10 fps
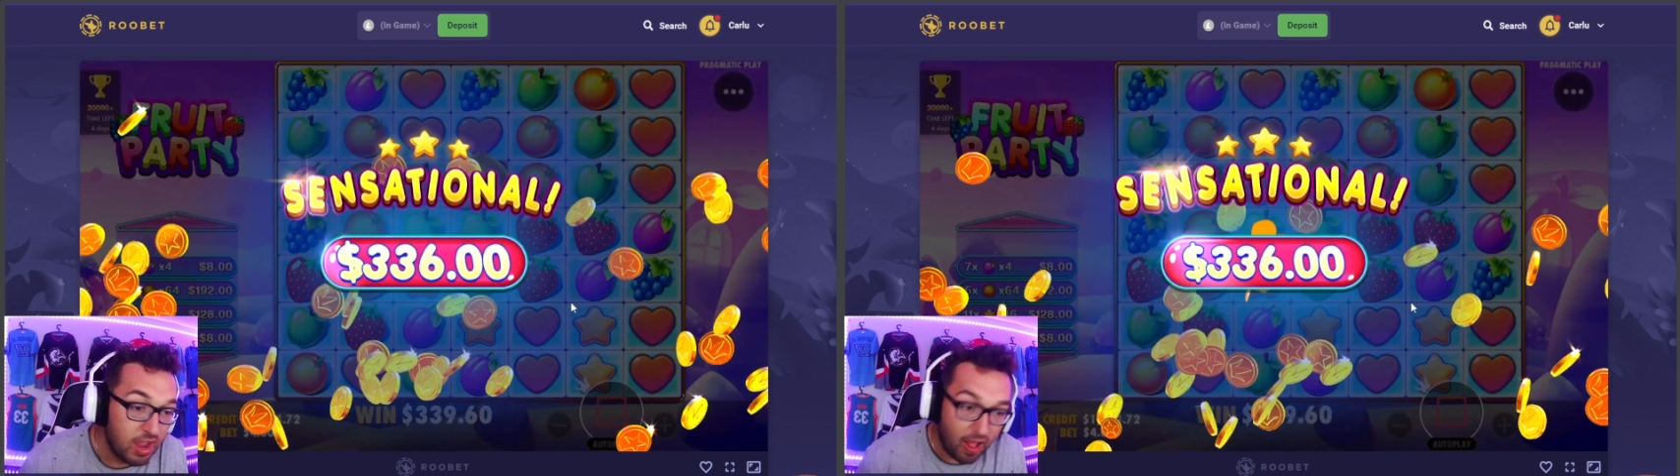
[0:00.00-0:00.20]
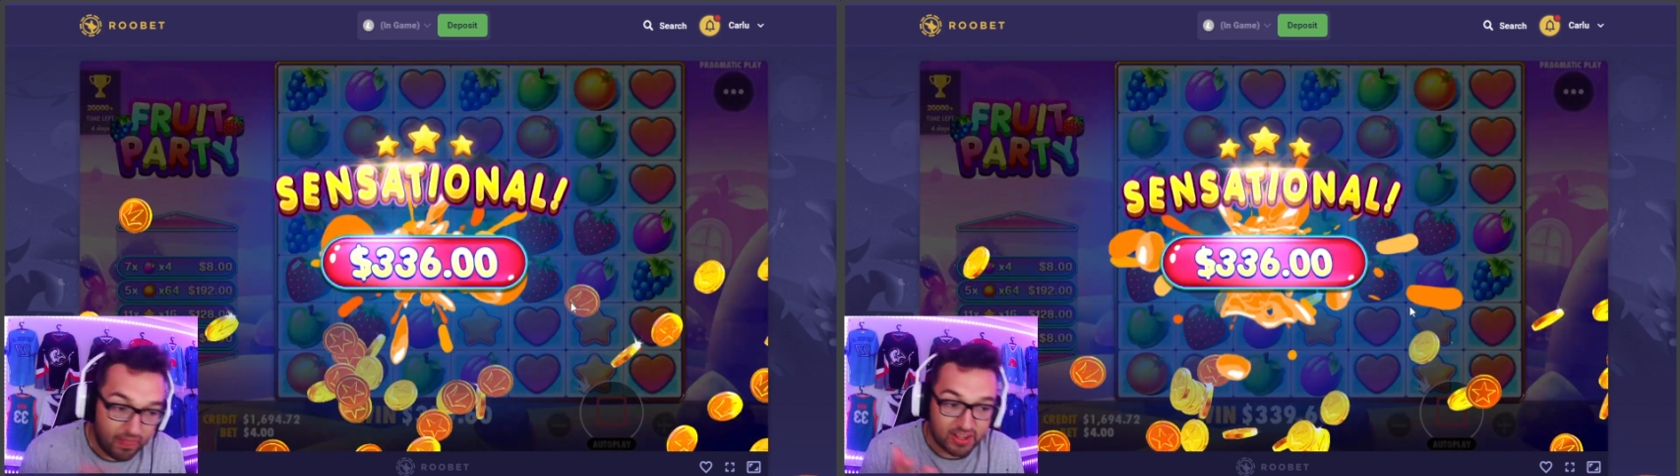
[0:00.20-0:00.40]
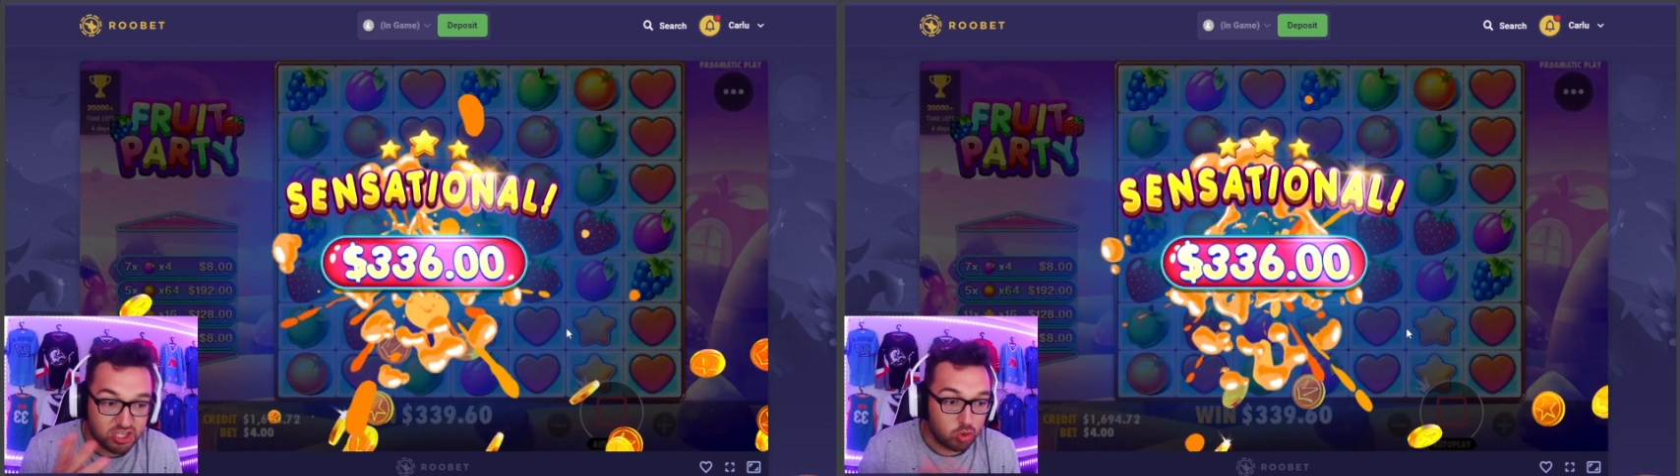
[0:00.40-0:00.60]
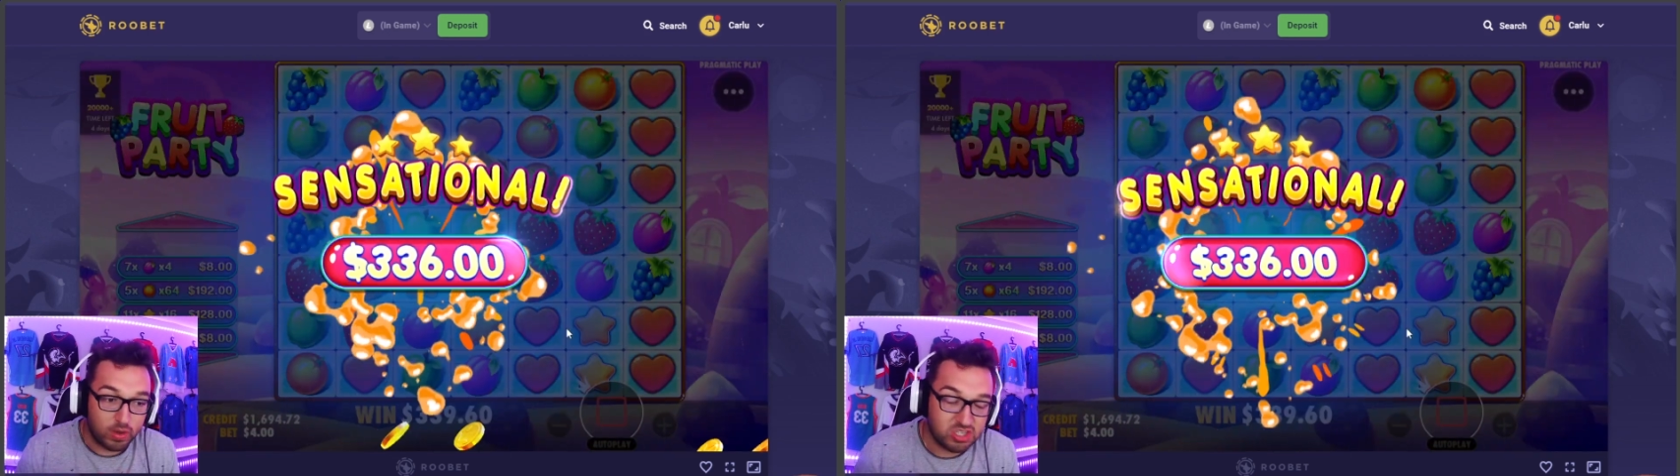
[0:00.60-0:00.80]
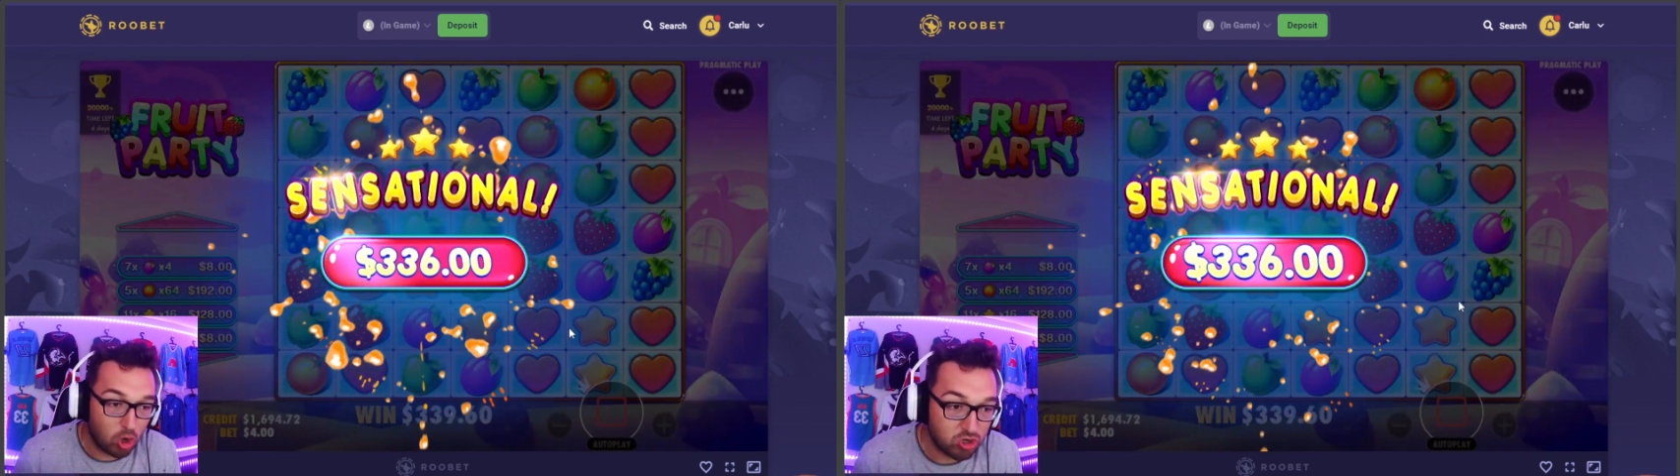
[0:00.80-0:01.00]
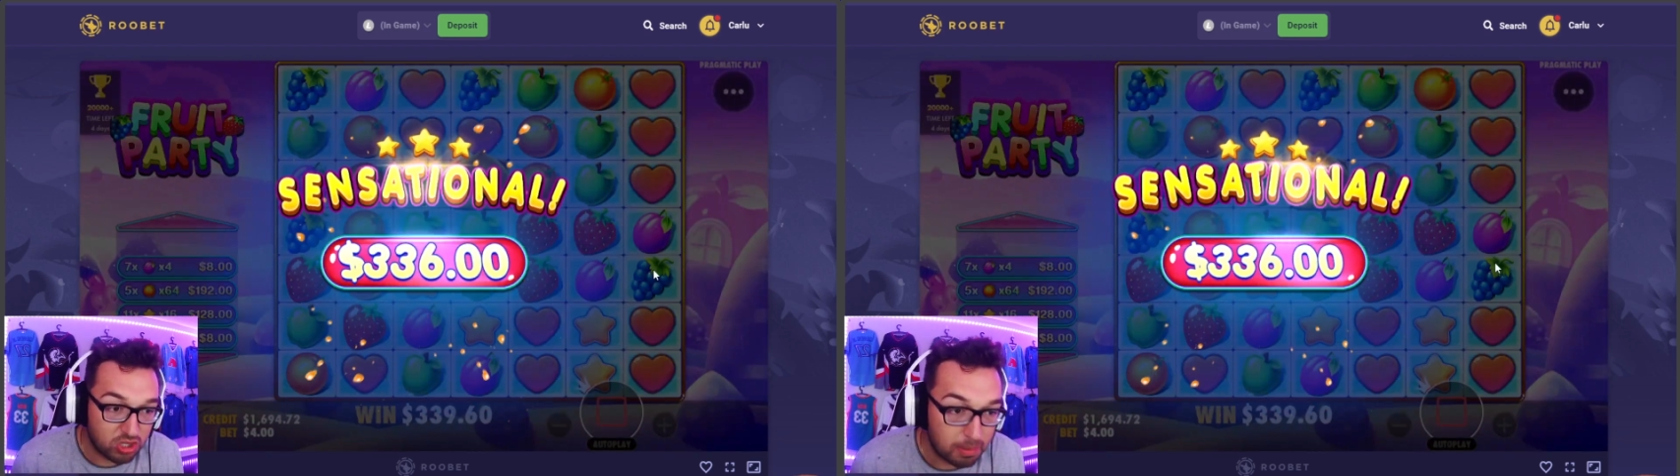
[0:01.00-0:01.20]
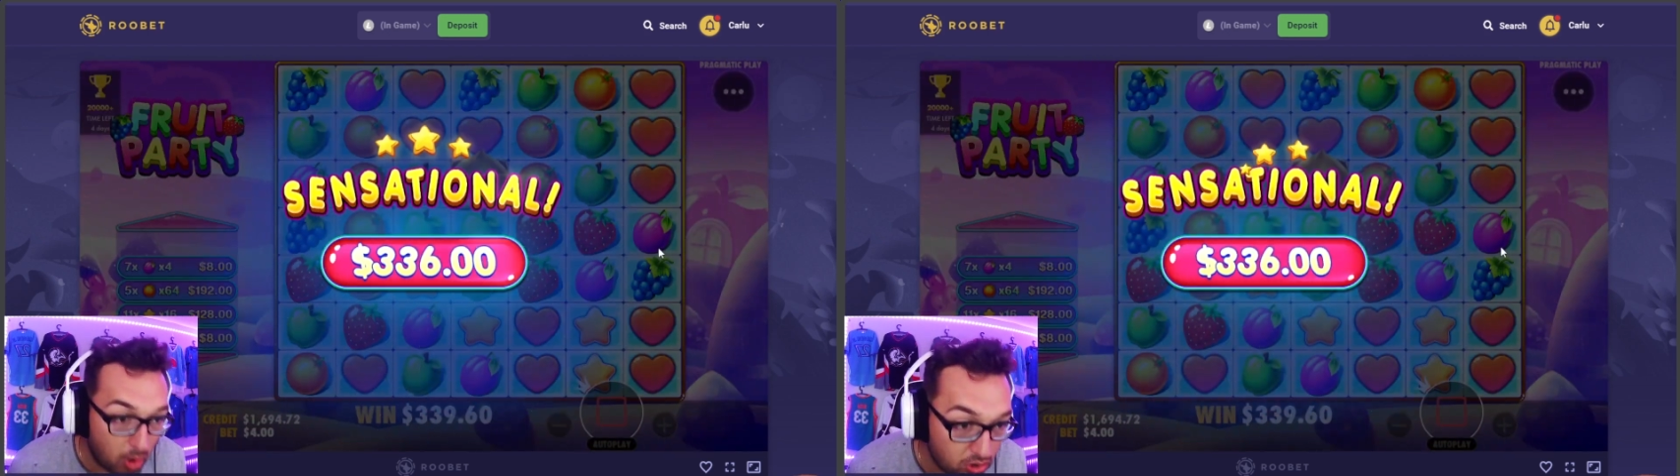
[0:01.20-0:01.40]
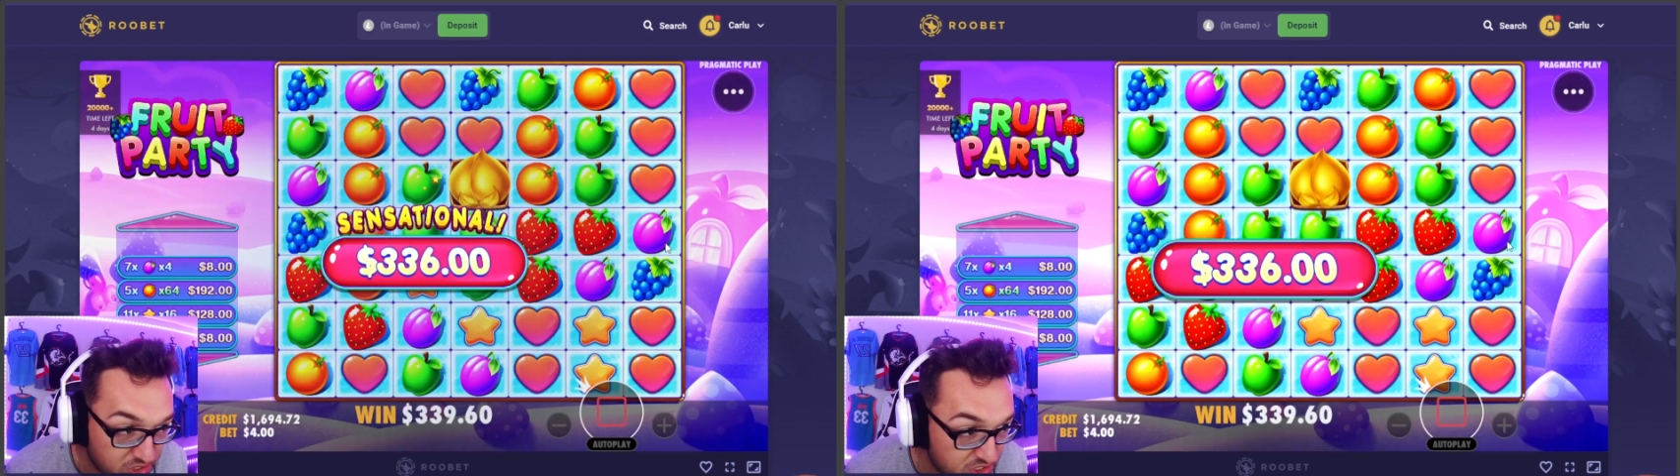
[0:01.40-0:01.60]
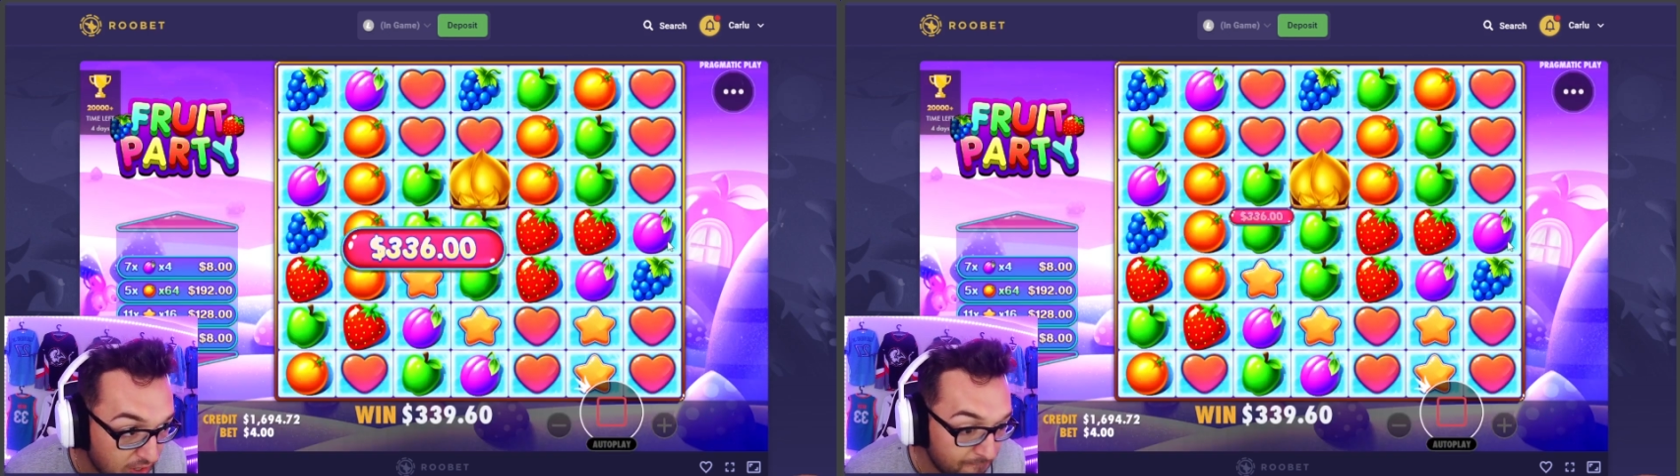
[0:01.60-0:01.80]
And that's a great start to the bonus.